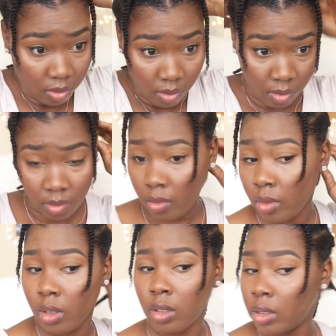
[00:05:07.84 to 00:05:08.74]

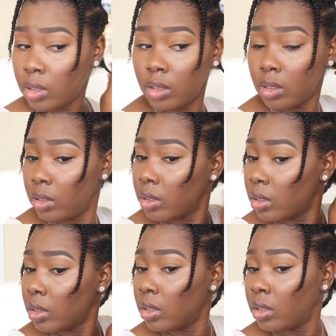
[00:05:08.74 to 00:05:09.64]

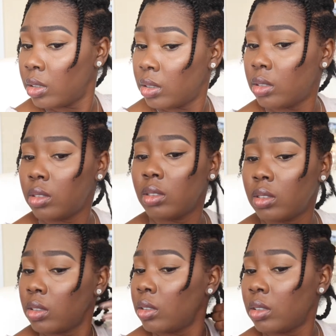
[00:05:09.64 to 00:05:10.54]

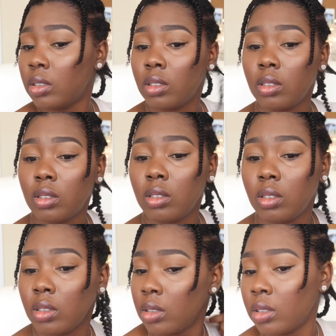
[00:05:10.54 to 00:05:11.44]

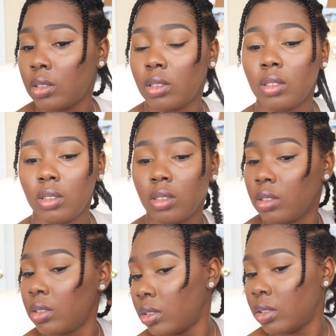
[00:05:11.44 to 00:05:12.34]

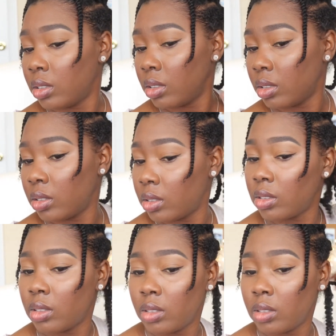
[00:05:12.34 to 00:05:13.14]
Nothing is said.